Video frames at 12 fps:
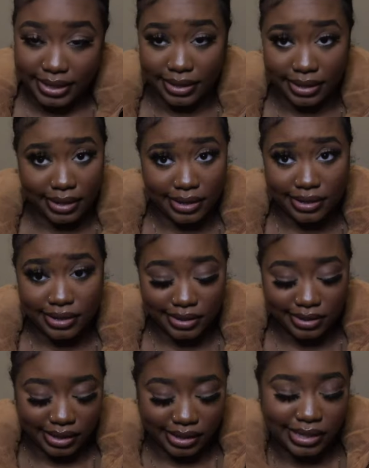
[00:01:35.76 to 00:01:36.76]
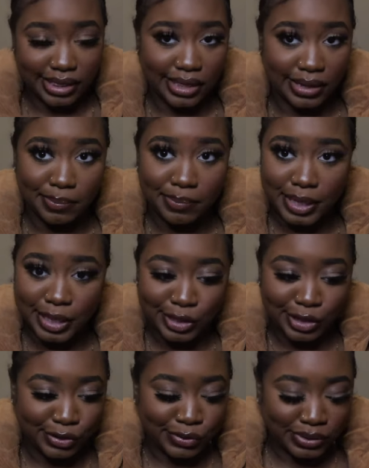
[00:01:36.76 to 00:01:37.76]
Yeah, I got them
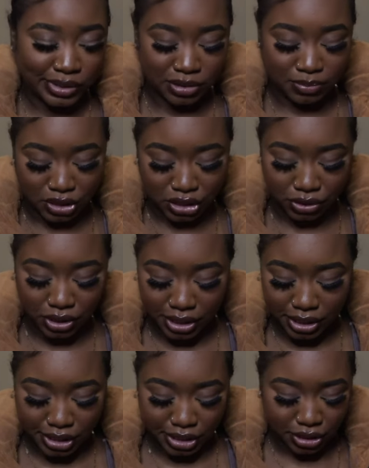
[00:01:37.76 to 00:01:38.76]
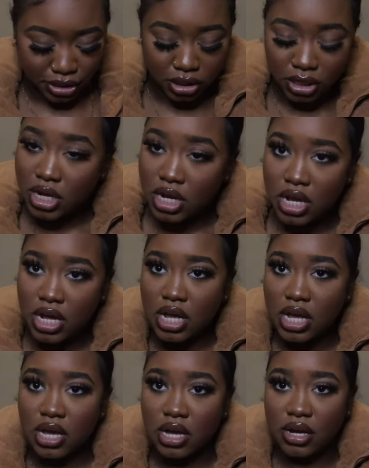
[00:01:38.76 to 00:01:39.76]
bundles, this Brazilian year.
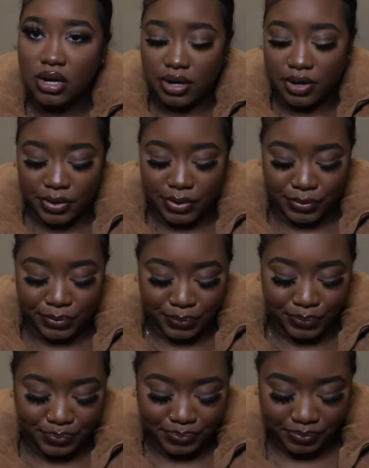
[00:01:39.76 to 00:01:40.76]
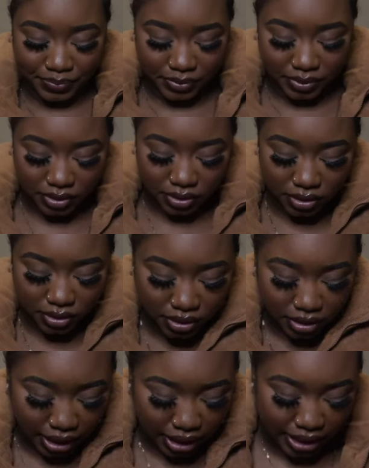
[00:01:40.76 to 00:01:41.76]
Um,
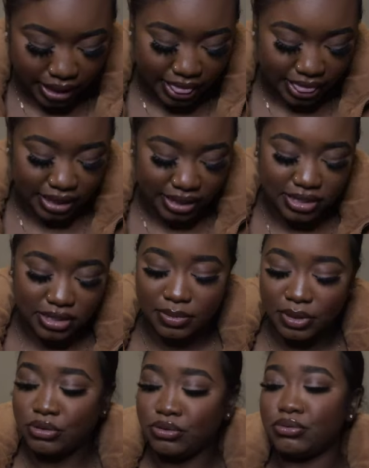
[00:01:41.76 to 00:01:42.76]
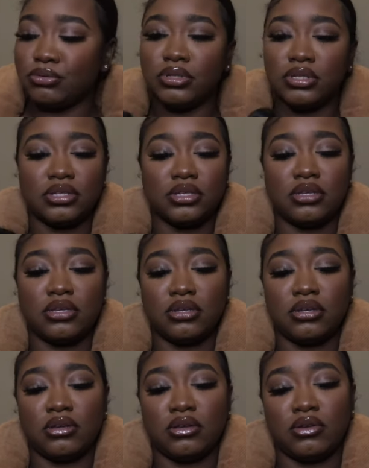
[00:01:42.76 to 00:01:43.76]
I got these bundles.
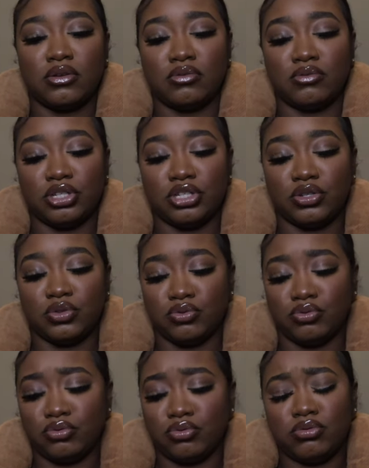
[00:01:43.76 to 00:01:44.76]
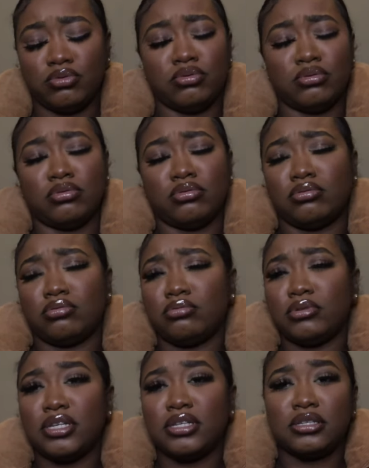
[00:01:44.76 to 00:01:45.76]
Which, ooh,
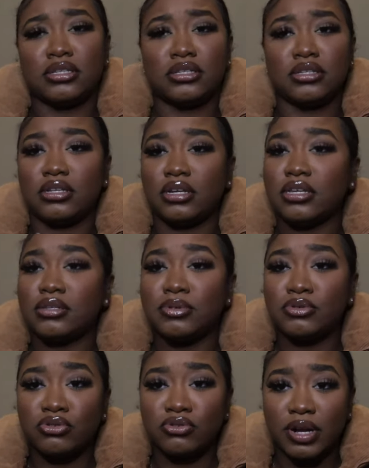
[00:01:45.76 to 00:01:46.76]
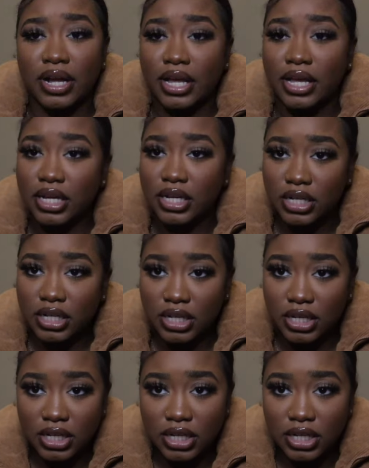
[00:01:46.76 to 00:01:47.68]
these, these bundles right here.